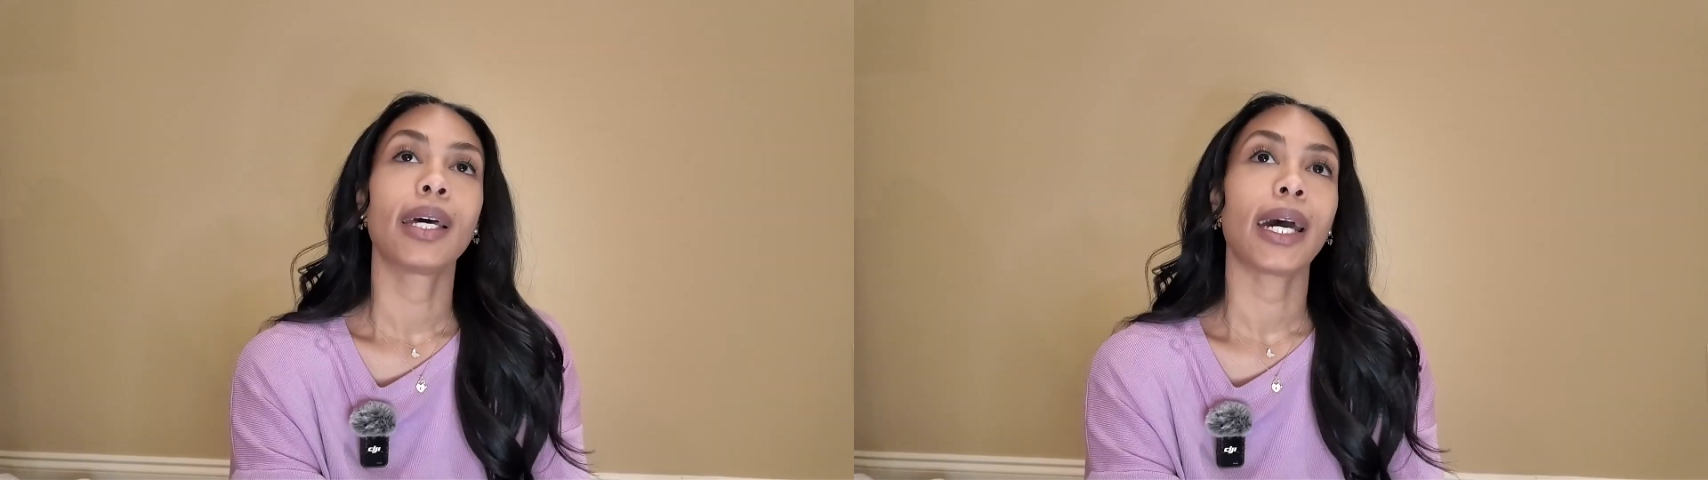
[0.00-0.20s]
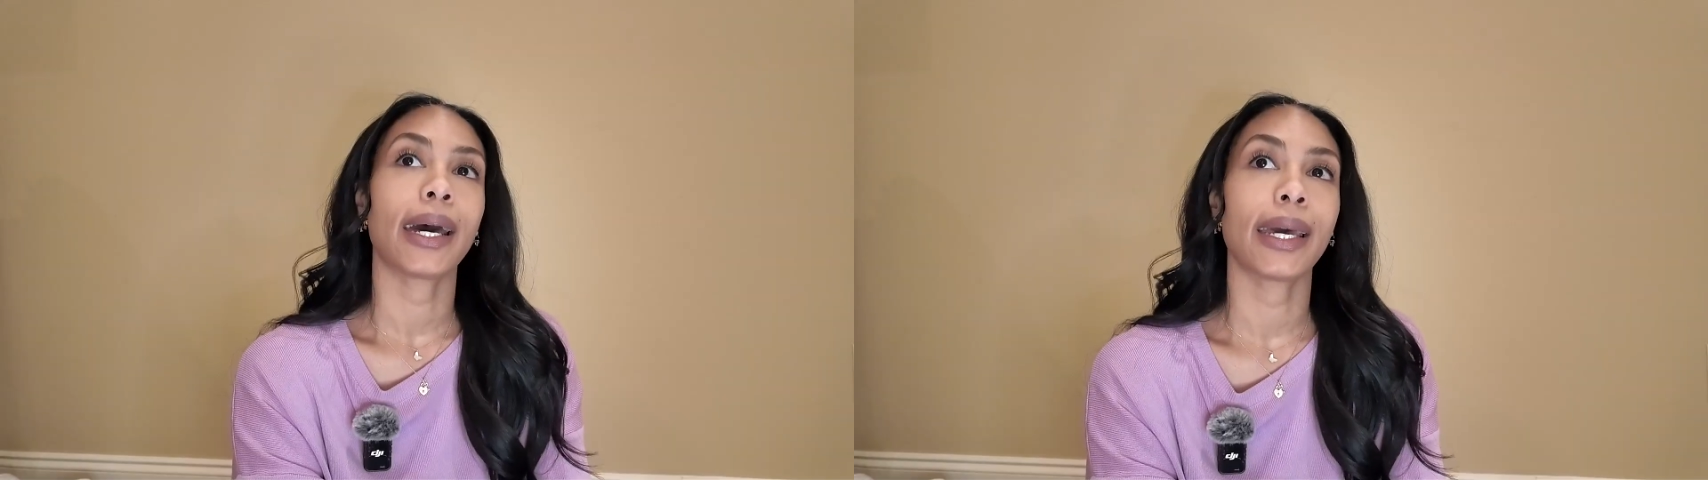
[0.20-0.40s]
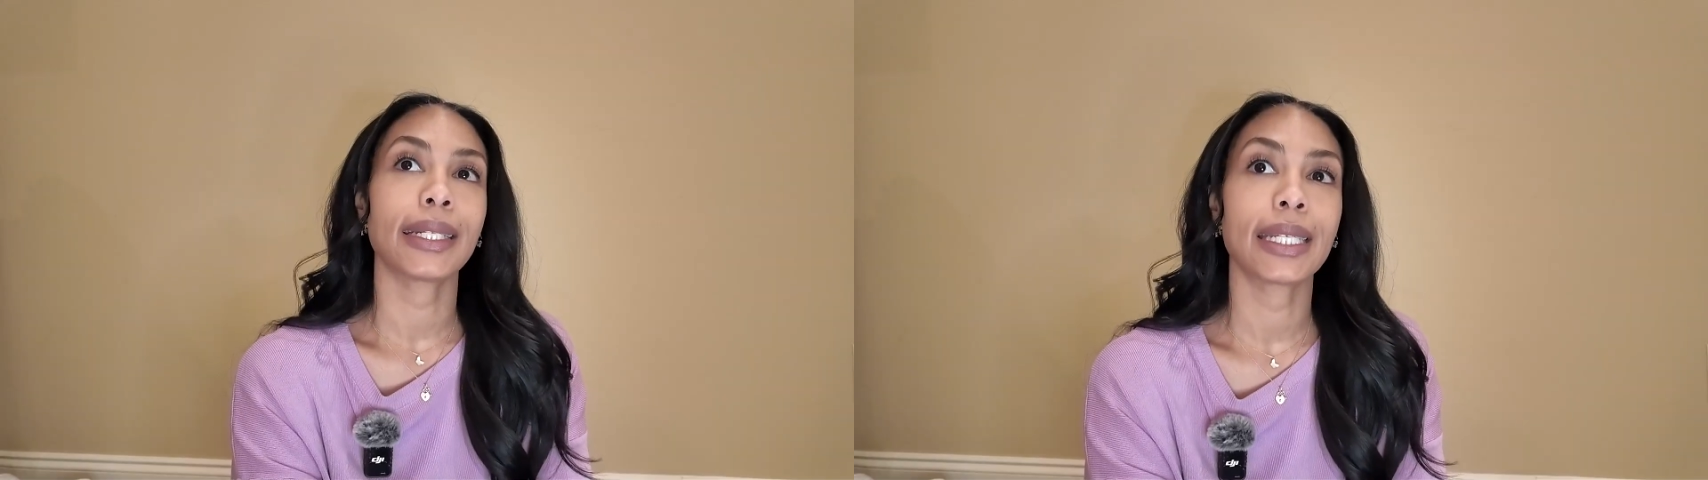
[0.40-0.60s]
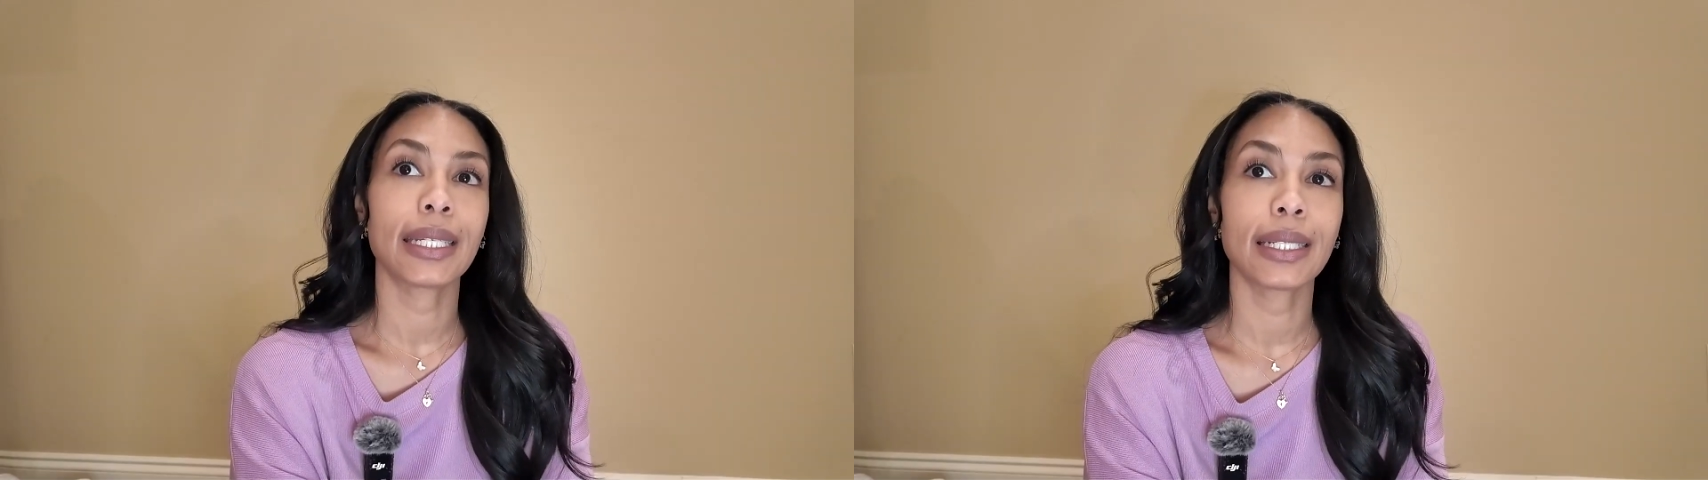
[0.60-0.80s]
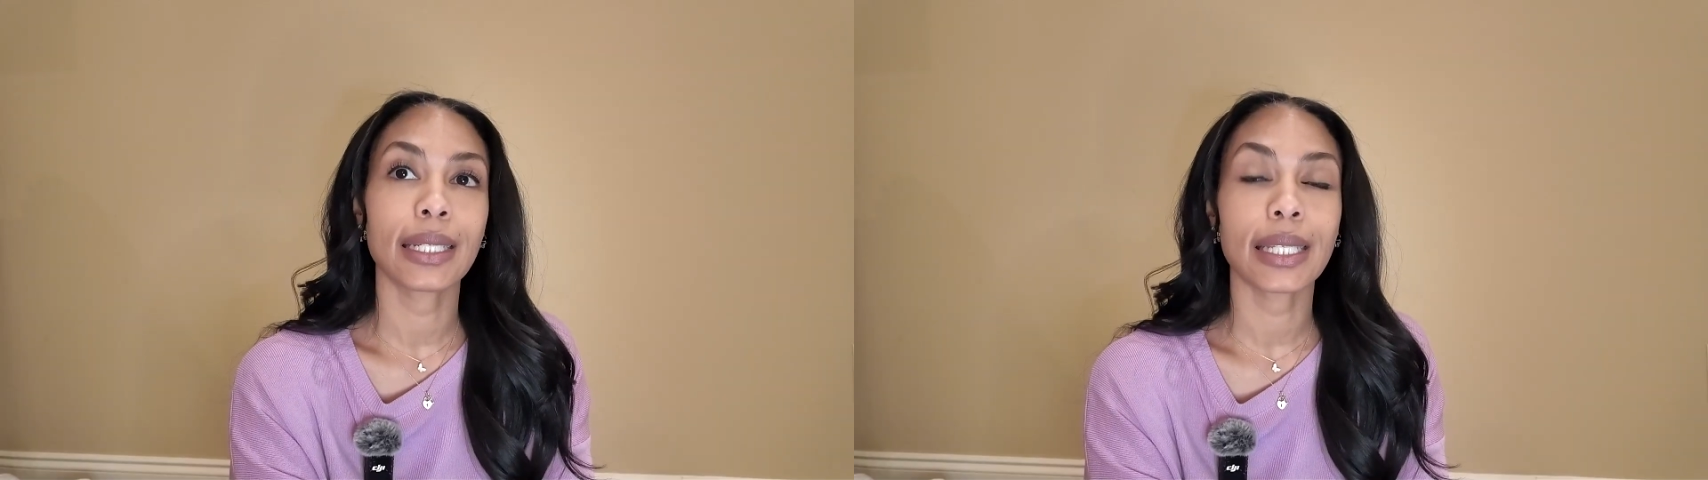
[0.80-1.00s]
I
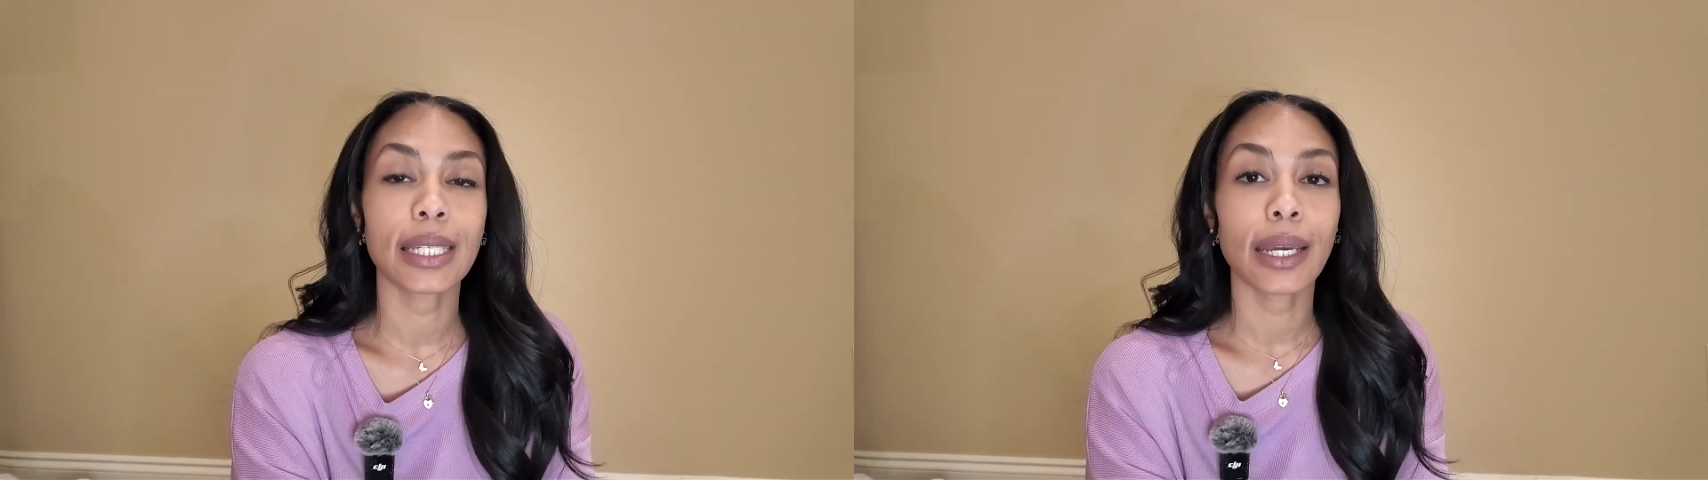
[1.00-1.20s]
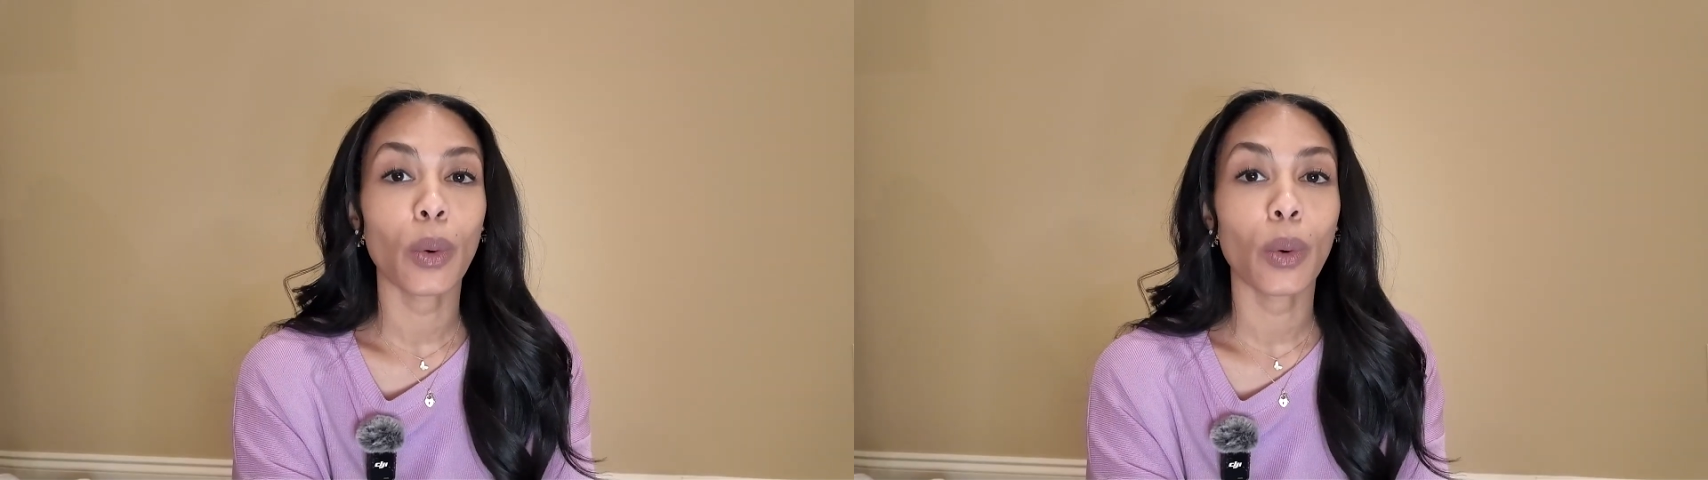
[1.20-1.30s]
tend to stay